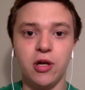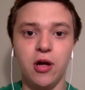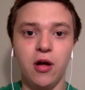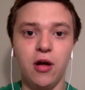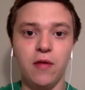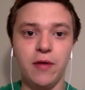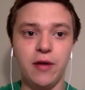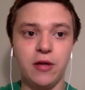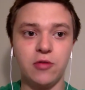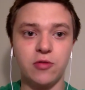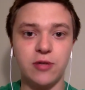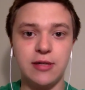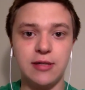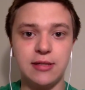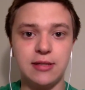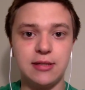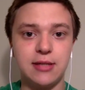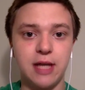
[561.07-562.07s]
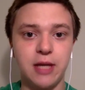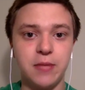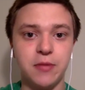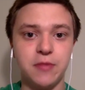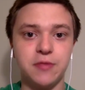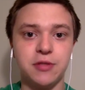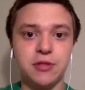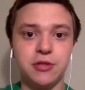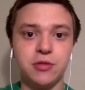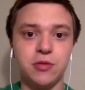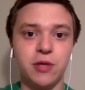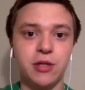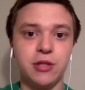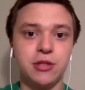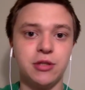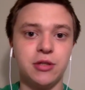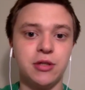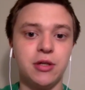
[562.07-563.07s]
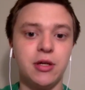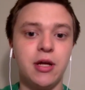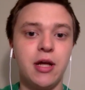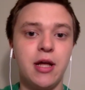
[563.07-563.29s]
of a Greece type of situation.